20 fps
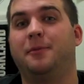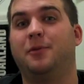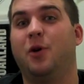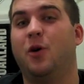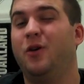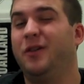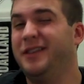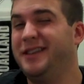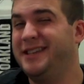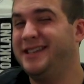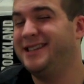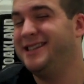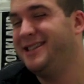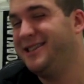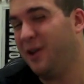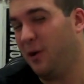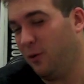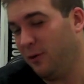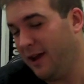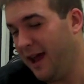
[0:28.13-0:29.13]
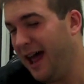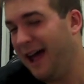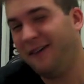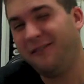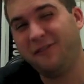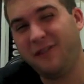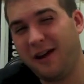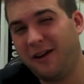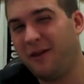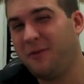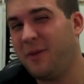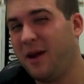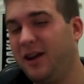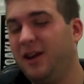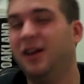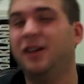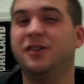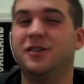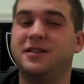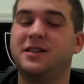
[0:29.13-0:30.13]
Colts don't have very
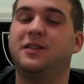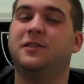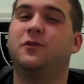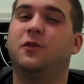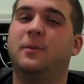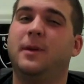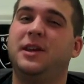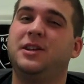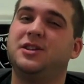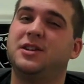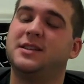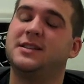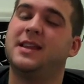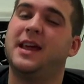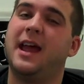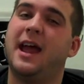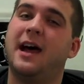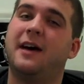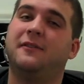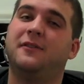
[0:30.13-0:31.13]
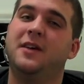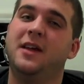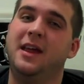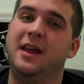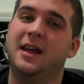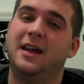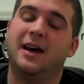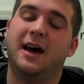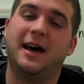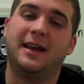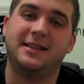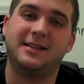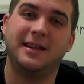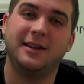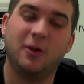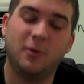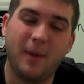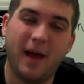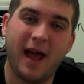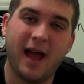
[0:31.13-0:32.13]
many under center formations. They have a
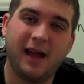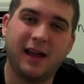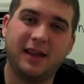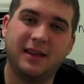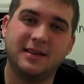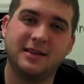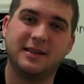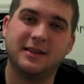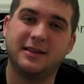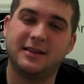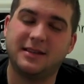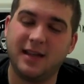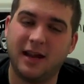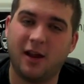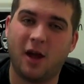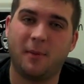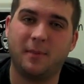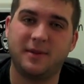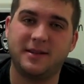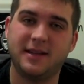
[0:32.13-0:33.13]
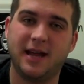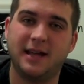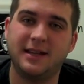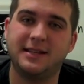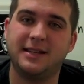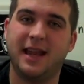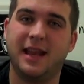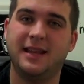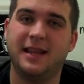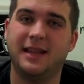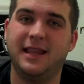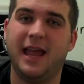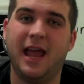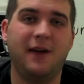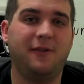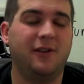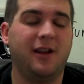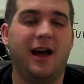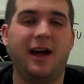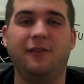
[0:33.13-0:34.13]
single back, couple sets, and then they
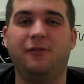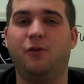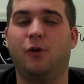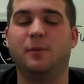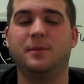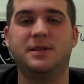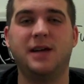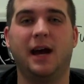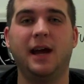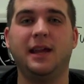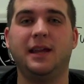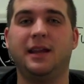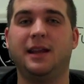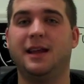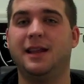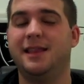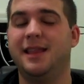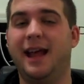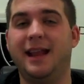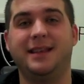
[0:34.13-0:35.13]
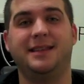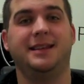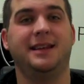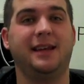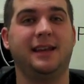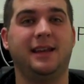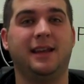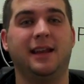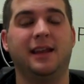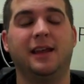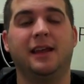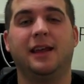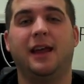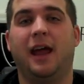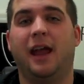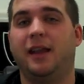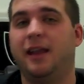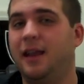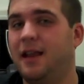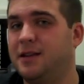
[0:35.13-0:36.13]
have an I-form tight, and that's it.
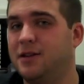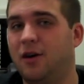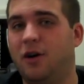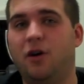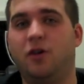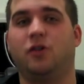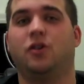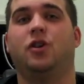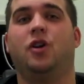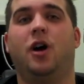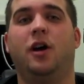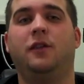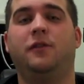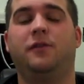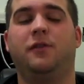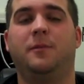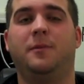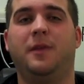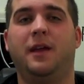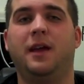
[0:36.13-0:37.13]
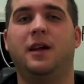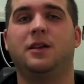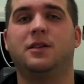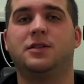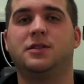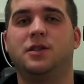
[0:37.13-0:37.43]
And then it's all done from there.